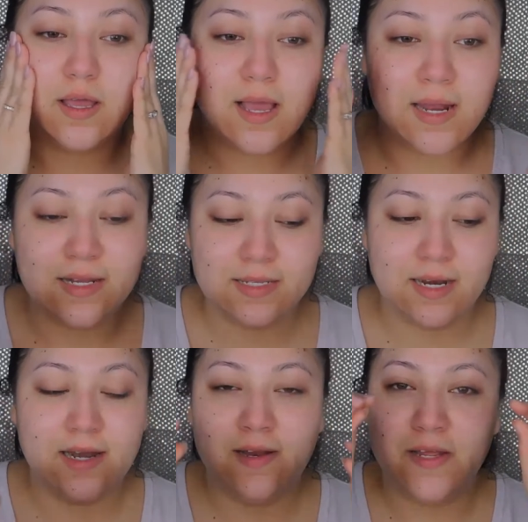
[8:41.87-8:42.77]
And it's
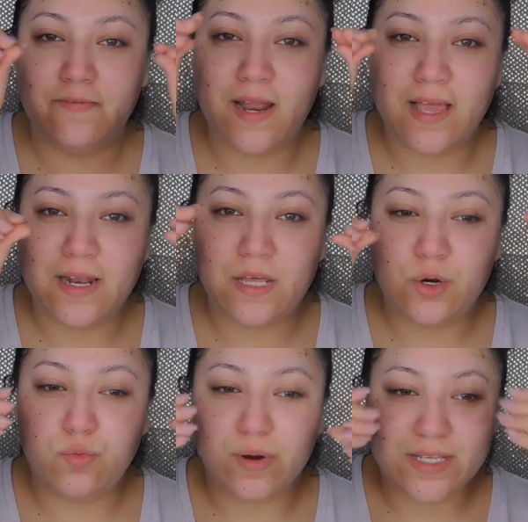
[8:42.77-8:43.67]
gonna leave like a
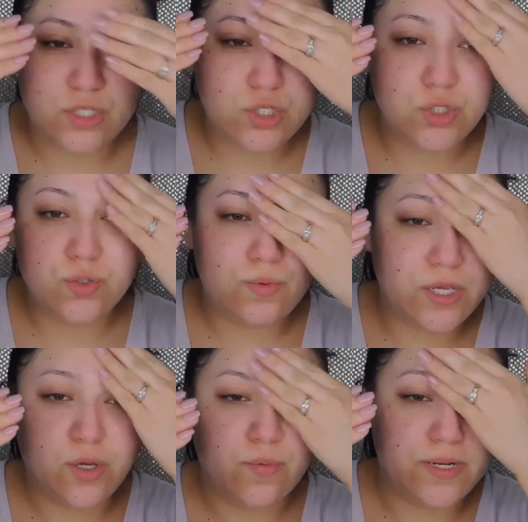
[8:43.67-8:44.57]
little residue.
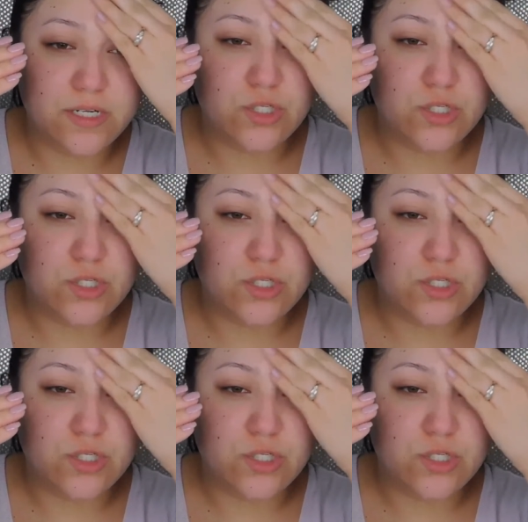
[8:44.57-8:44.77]
What you wanna